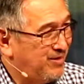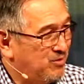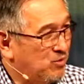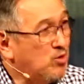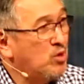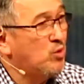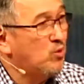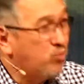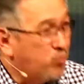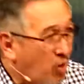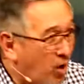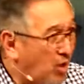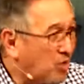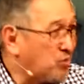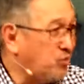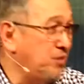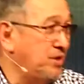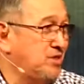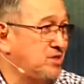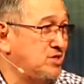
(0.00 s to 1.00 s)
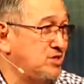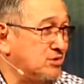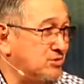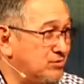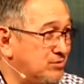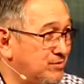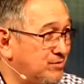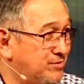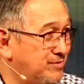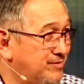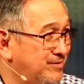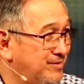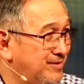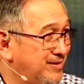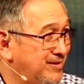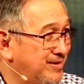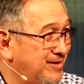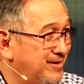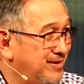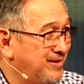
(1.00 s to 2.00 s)
will walk with you
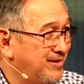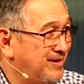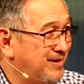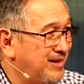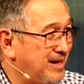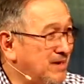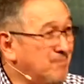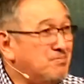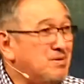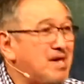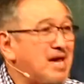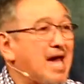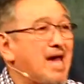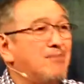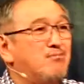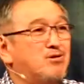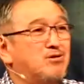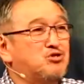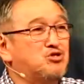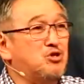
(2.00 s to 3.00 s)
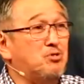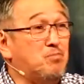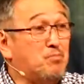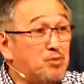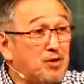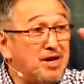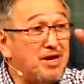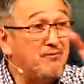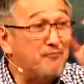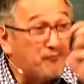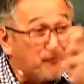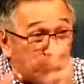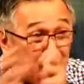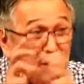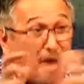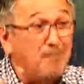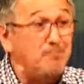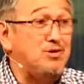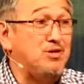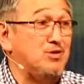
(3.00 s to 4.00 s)
and be able to bring
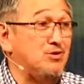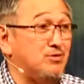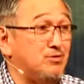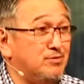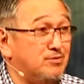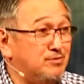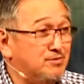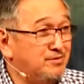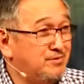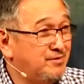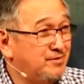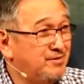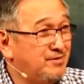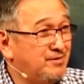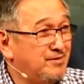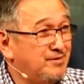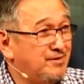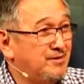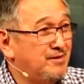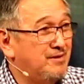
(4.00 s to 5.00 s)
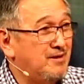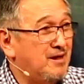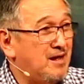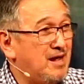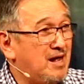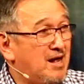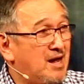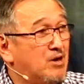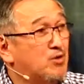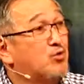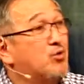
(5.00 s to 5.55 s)
from you a